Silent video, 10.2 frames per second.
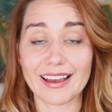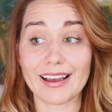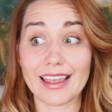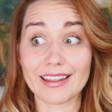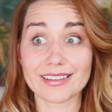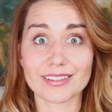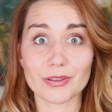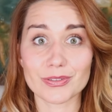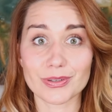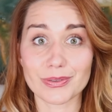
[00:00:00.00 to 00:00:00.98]
Uh, and
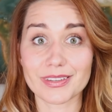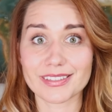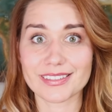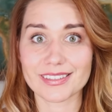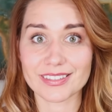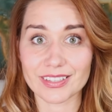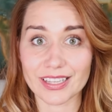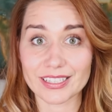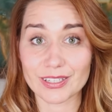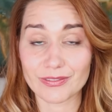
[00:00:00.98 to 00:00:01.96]
also this
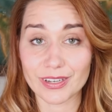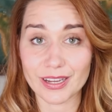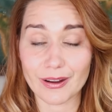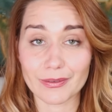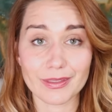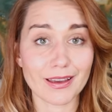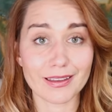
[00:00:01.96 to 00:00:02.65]
selected video.